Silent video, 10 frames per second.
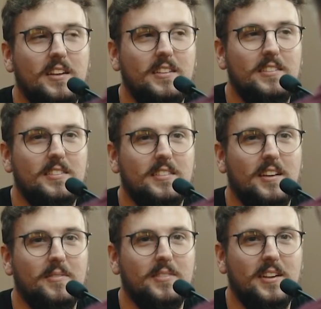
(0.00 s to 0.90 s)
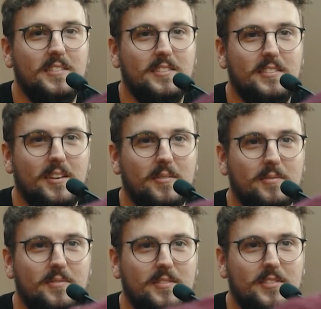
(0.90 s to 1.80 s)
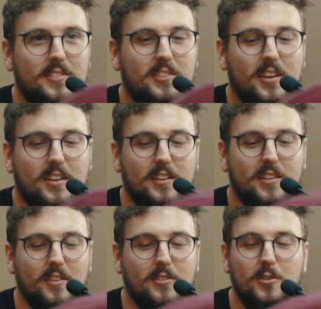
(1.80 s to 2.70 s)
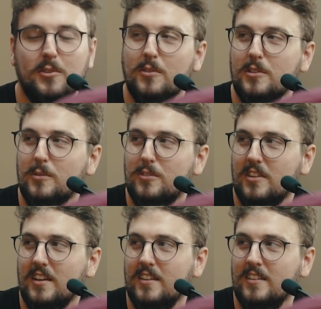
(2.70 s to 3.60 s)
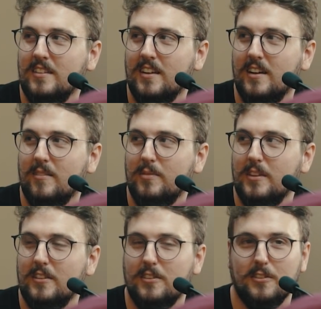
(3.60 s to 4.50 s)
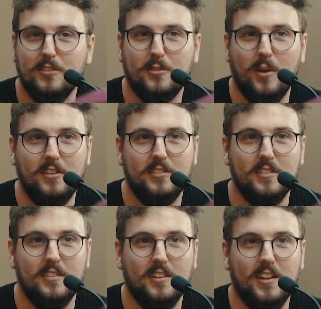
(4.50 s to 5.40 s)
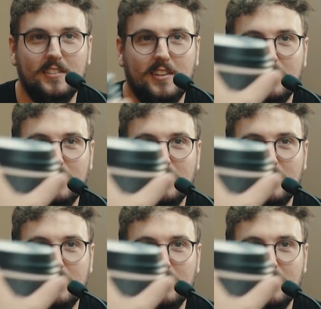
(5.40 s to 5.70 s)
Can I just check here though, Noodle, you were saying that it's a disgrace that Elias